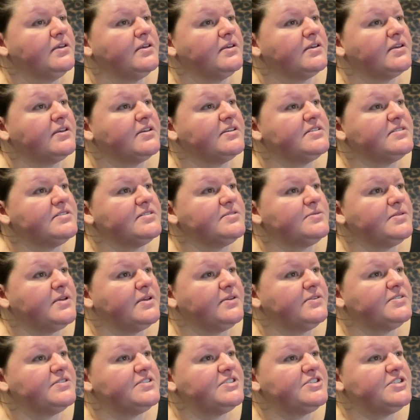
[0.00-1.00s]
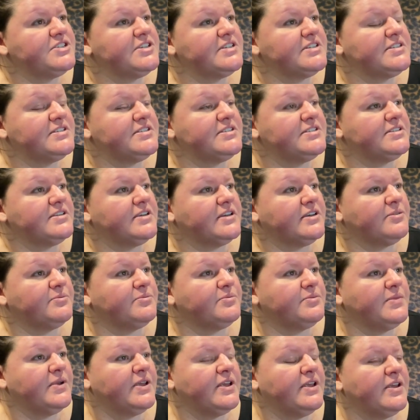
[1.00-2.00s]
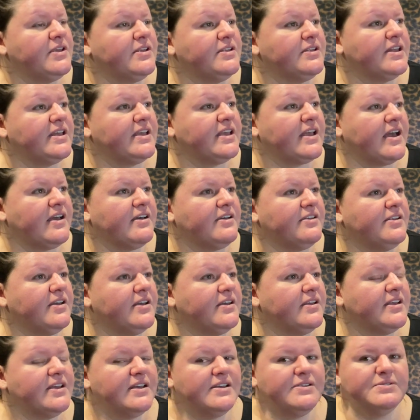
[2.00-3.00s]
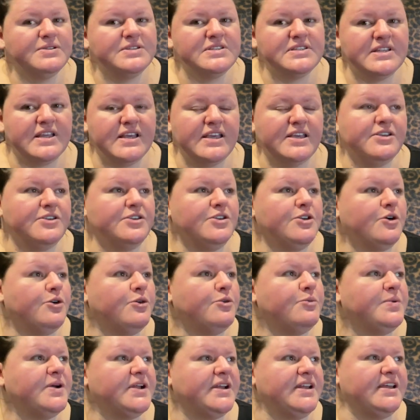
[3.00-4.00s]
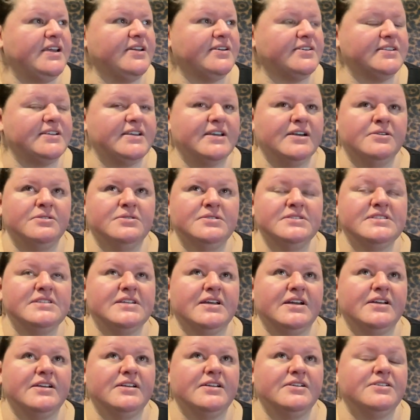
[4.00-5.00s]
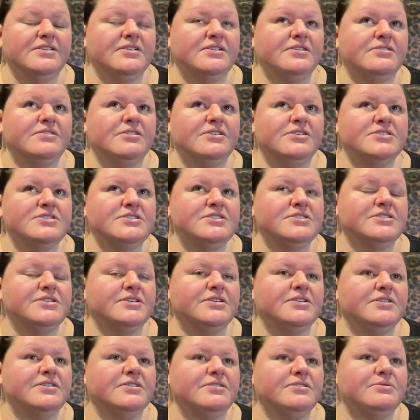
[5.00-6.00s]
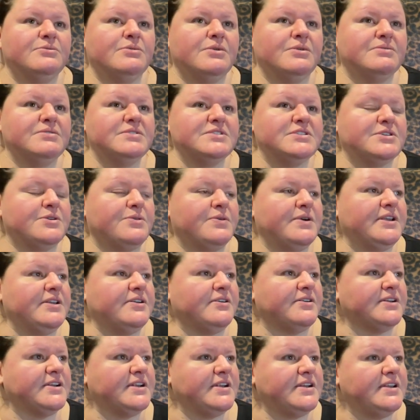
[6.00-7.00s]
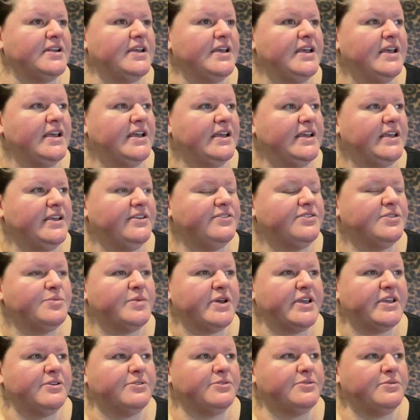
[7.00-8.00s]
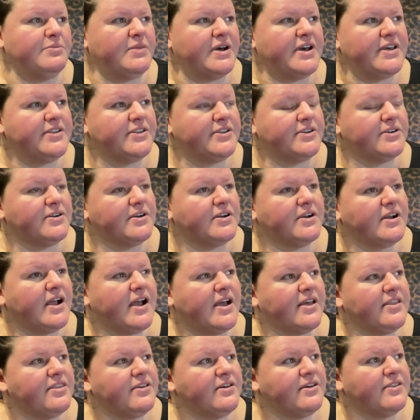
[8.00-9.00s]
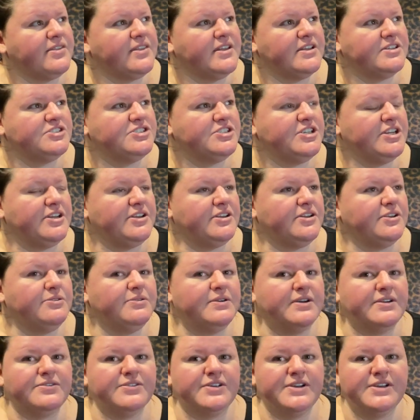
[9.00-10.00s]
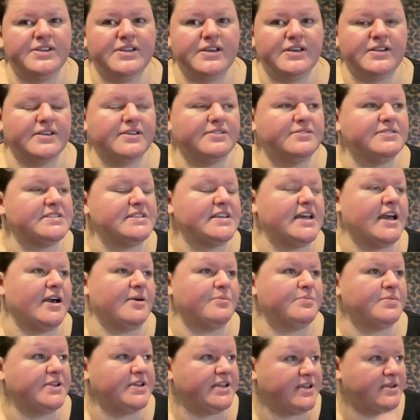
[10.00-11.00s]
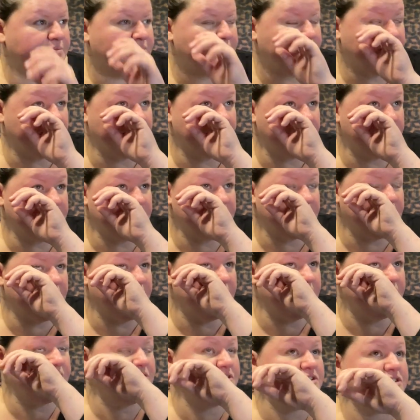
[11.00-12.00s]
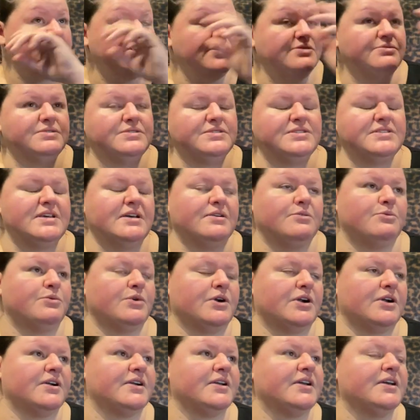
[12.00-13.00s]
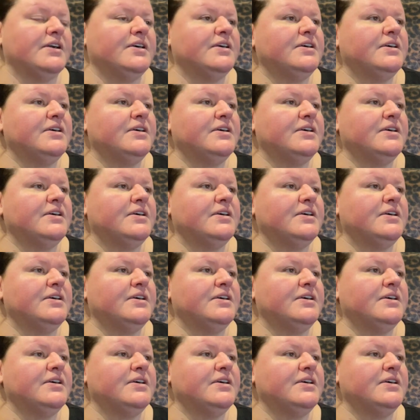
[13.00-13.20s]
Because I was just, it was like nobody on the outside understood what was going on. And even my own mother, I thought that she knew everything that was happening, but it was like she was at work.